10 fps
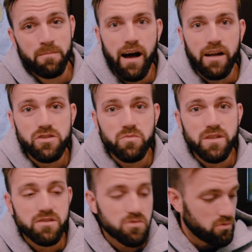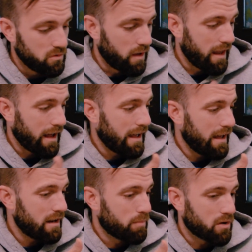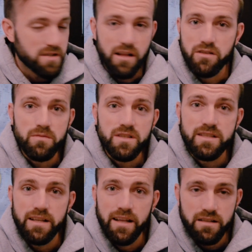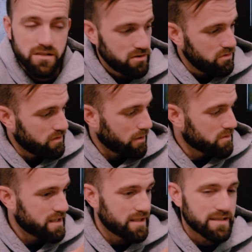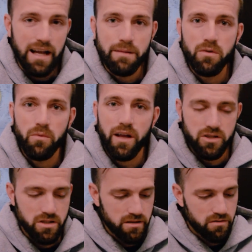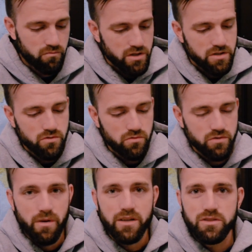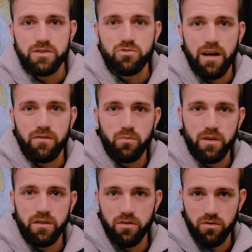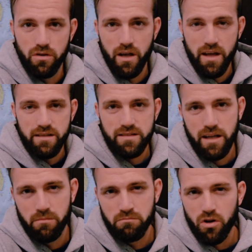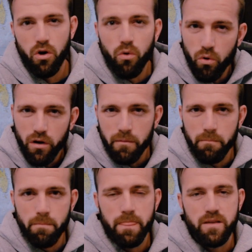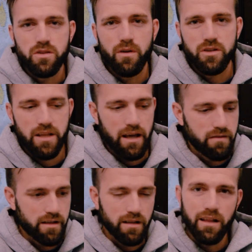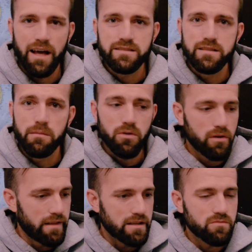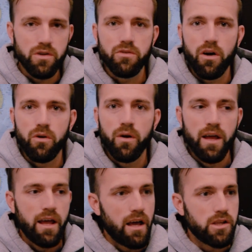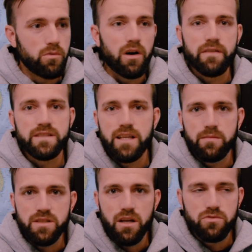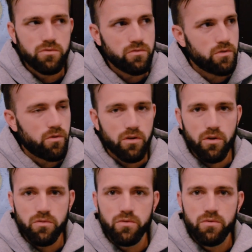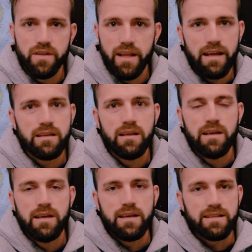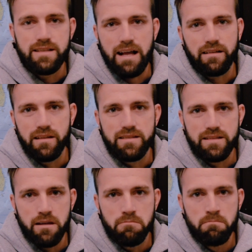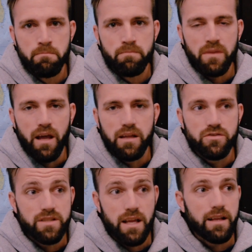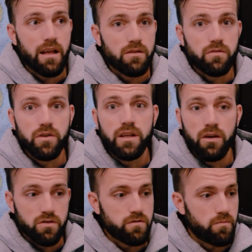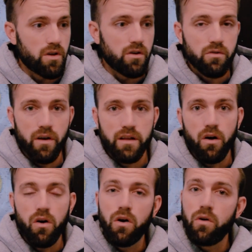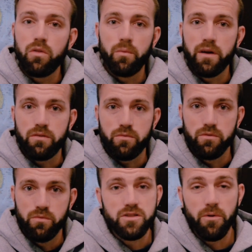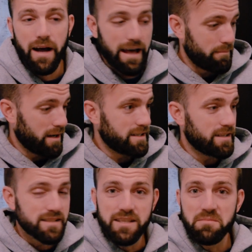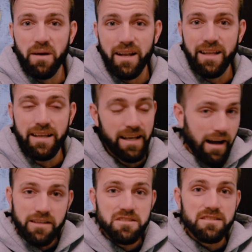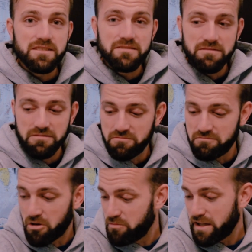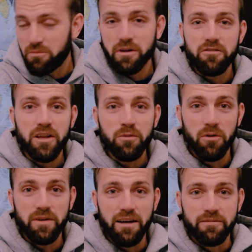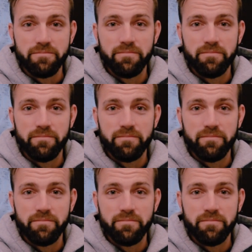I just went to school, and I had a person I was supposed to sit next to. That was the assignment. In Russian schools, you actually travel with your same cohort. So you actually have like a class number, and that's where you go. And you all have the same schedule. You all go through the day exactly the same. And you stay together for years, from 3rd grade all the way through. So I had my seat buddy. I just wrote down whatever he wrote down.